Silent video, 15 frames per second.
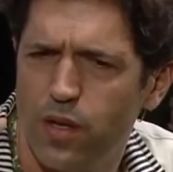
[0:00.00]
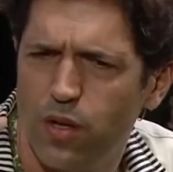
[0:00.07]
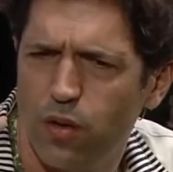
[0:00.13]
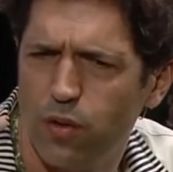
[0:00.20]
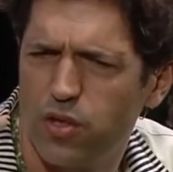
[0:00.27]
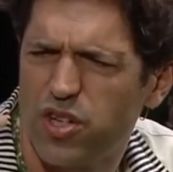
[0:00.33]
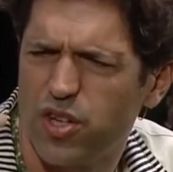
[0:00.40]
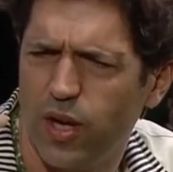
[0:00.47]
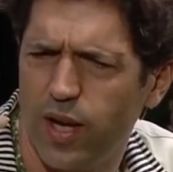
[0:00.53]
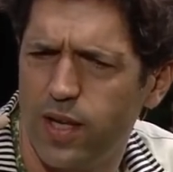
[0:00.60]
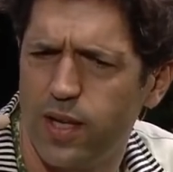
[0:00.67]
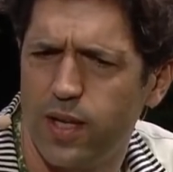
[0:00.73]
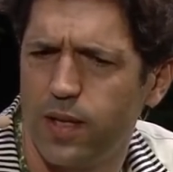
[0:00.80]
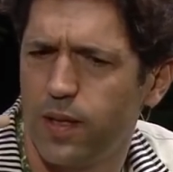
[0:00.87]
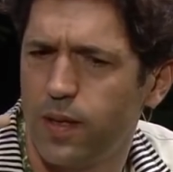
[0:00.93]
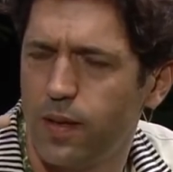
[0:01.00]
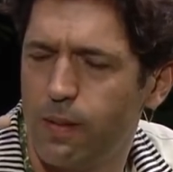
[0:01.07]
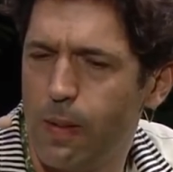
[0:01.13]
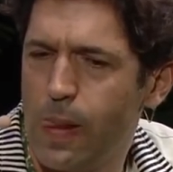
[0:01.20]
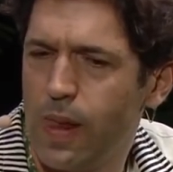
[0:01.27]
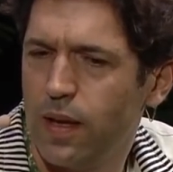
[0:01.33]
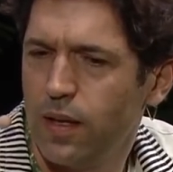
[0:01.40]
or shining,
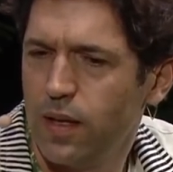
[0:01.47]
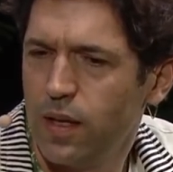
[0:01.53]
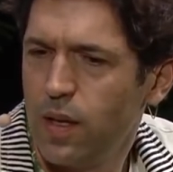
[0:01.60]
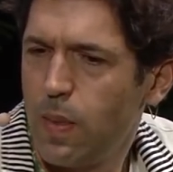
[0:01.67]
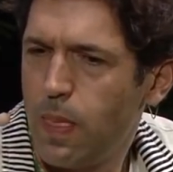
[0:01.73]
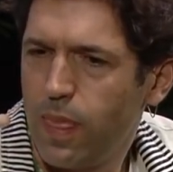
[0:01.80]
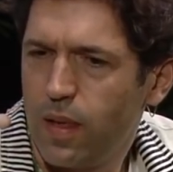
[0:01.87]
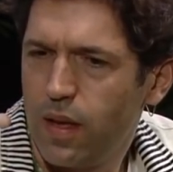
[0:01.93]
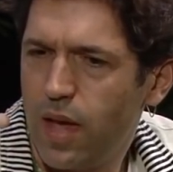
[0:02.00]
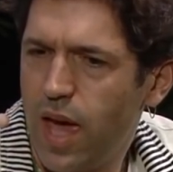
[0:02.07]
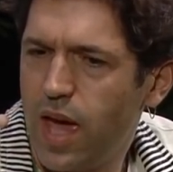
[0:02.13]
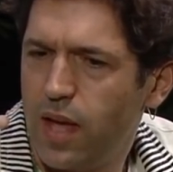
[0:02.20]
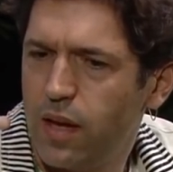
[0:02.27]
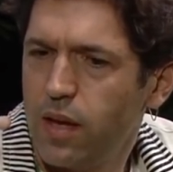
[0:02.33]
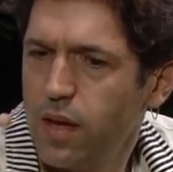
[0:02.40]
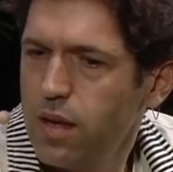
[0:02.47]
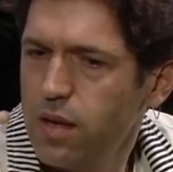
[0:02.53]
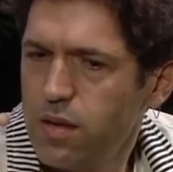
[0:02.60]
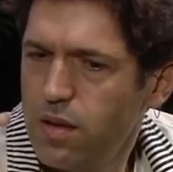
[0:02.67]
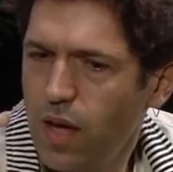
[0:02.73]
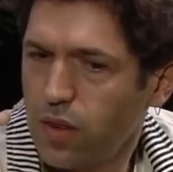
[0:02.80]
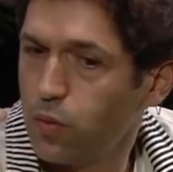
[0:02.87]
and
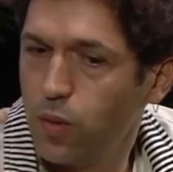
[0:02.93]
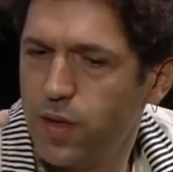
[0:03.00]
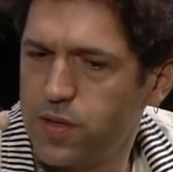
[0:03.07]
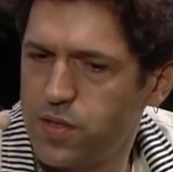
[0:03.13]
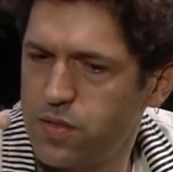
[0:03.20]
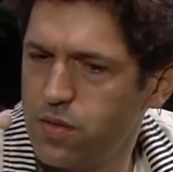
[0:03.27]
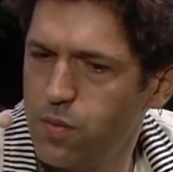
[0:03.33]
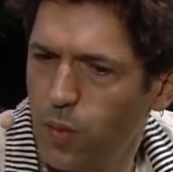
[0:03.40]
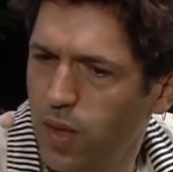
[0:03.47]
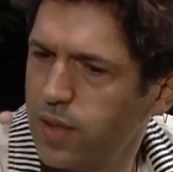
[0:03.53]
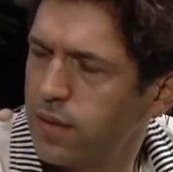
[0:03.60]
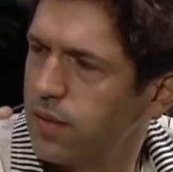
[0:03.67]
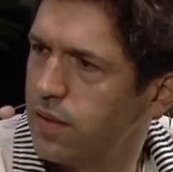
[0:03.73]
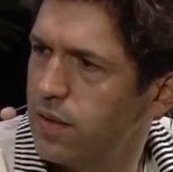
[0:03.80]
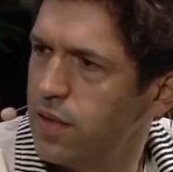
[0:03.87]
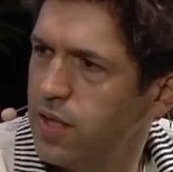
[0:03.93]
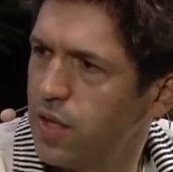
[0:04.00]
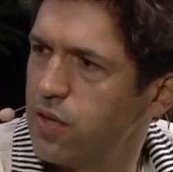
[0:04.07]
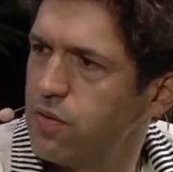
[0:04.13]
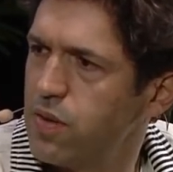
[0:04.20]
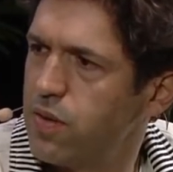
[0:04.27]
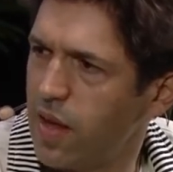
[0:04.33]
otherwise you might, you know,
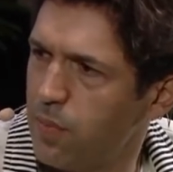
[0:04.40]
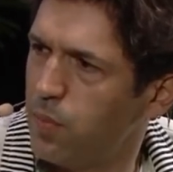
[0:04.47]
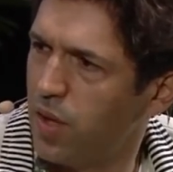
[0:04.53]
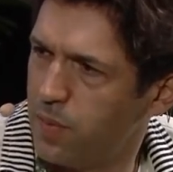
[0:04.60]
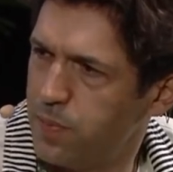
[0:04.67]
that might